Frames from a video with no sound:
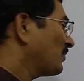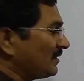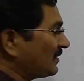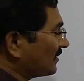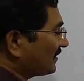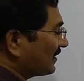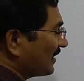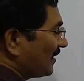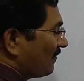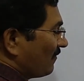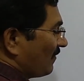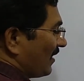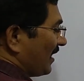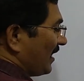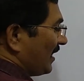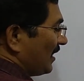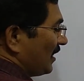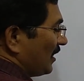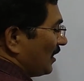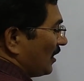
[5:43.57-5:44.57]
In the same
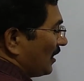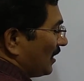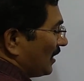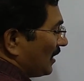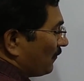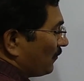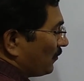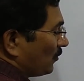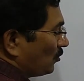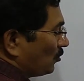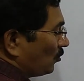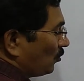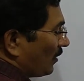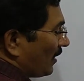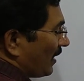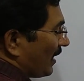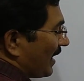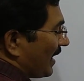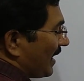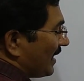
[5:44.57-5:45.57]
way, if you
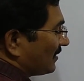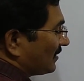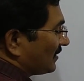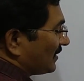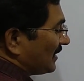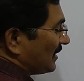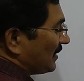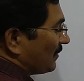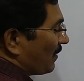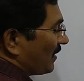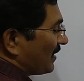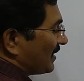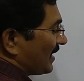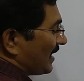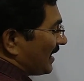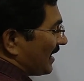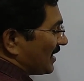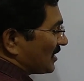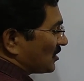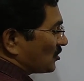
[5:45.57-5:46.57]
do A3 by
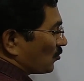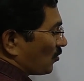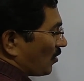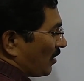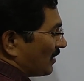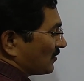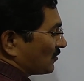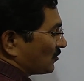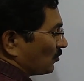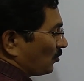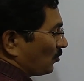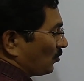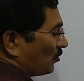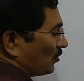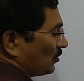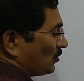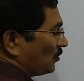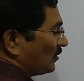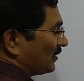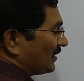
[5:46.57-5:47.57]
A2
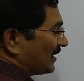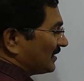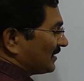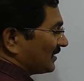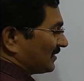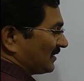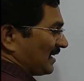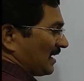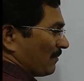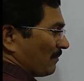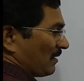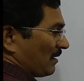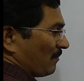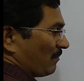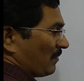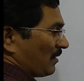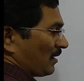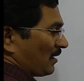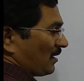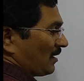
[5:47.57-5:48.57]
also, you will get the same
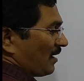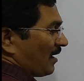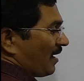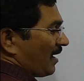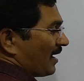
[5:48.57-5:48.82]
number.